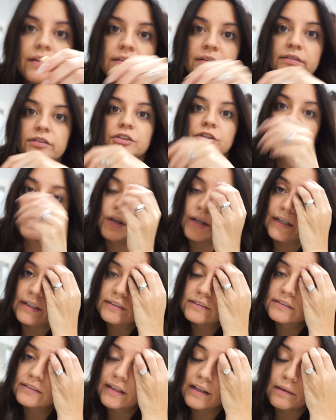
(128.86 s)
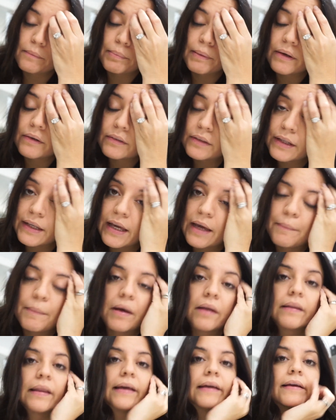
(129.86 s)
this trend that apparently came
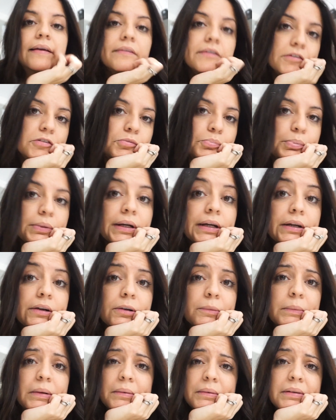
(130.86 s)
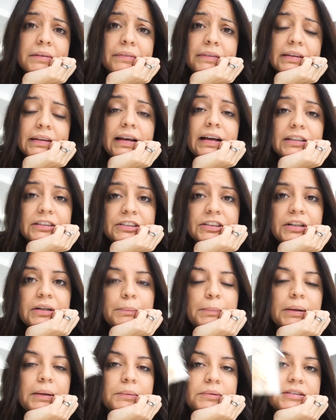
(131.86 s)
out like in the spring or maybe even last year,
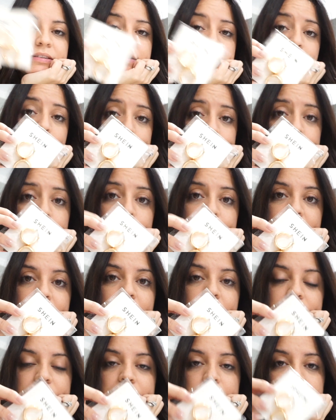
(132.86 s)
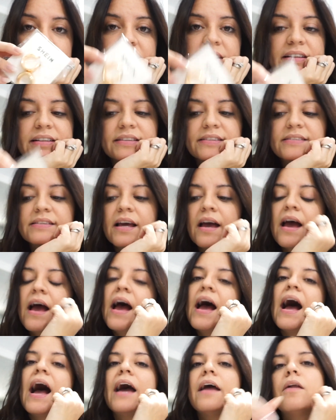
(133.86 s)
but I'm just now jumping on them because
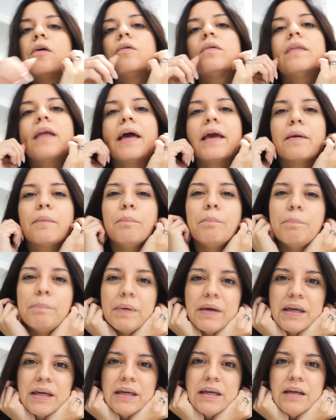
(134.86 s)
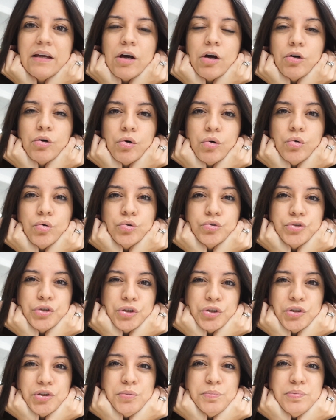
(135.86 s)
I don't like big gold
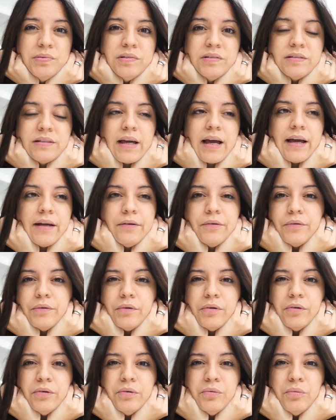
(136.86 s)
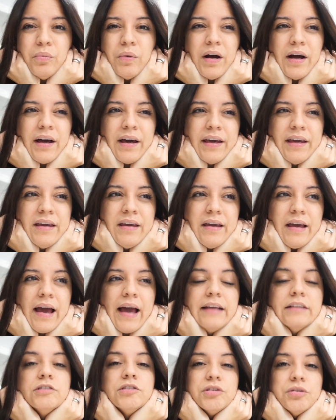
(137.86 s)
hoops. I don't know why.
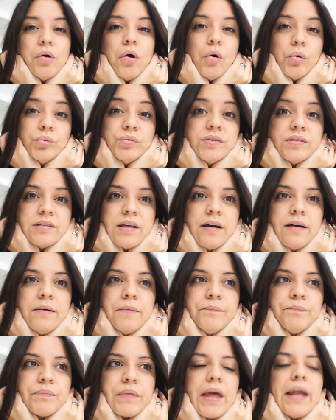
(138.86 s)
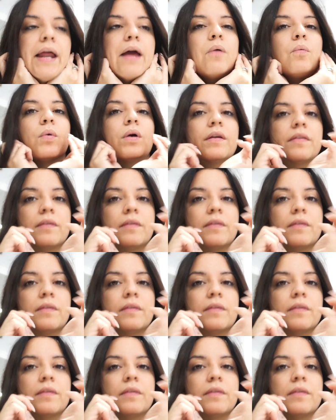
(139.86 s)
I do own some and I wear